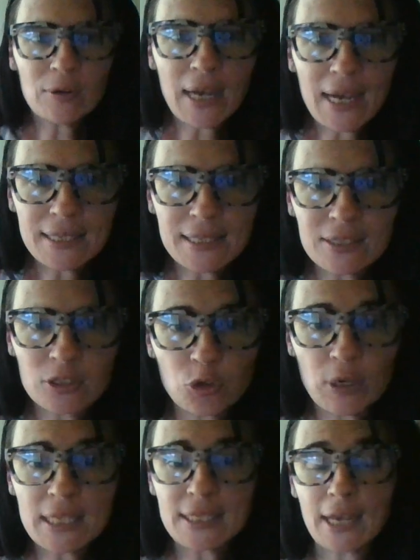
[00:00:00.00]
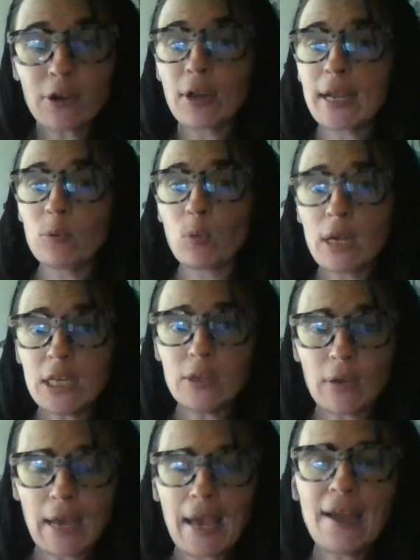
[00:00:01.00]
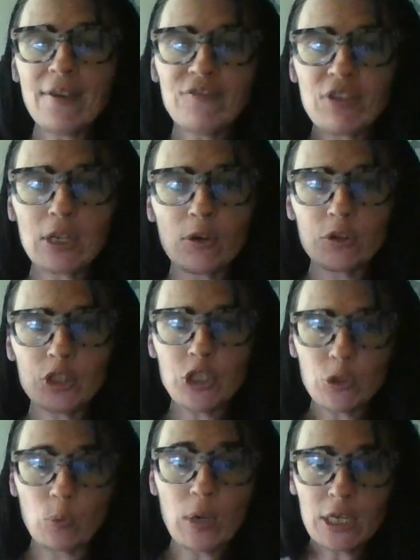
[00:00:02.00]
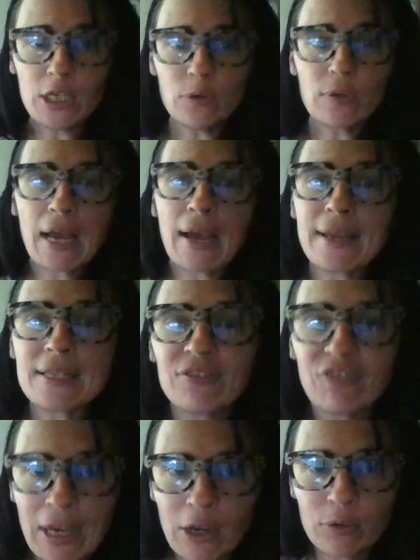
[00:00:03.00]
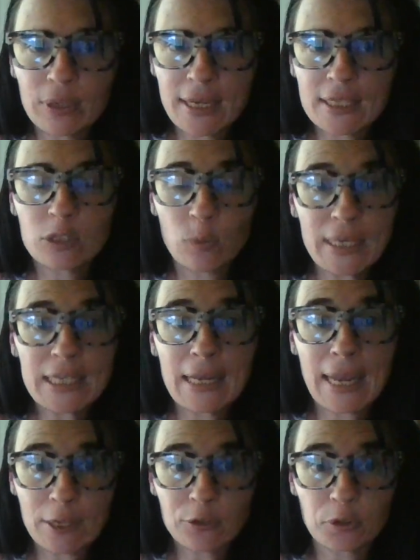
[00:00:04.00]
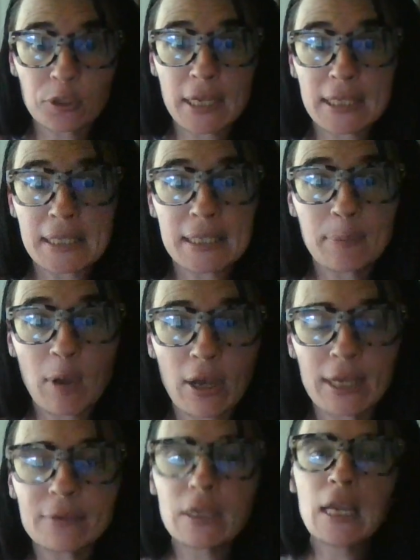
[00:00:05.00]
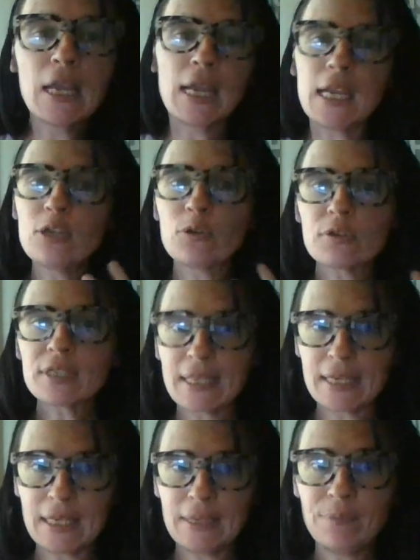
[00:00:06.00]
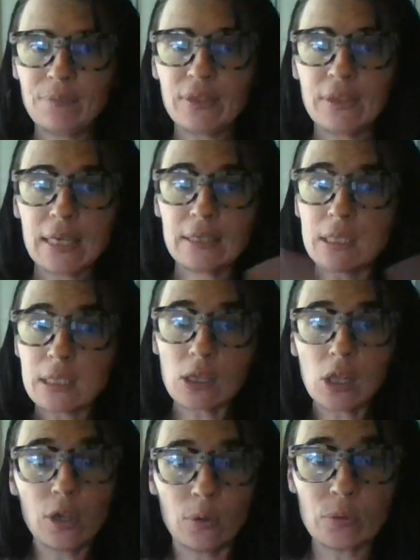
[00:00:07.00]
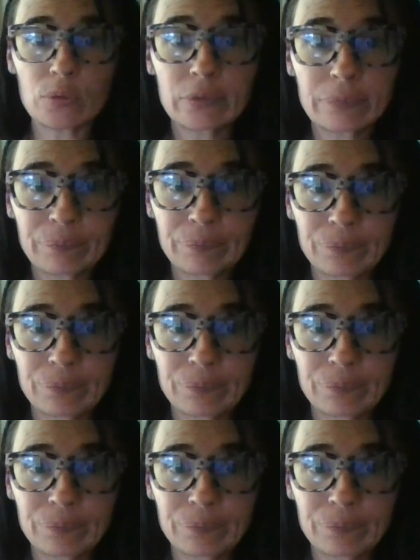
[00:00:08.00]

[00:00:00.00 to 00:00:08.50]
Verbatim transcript: of you guys is a trendsetter, and one of you, I feel you, one of you guys found a sweet exercising spot in your city that doesn't close.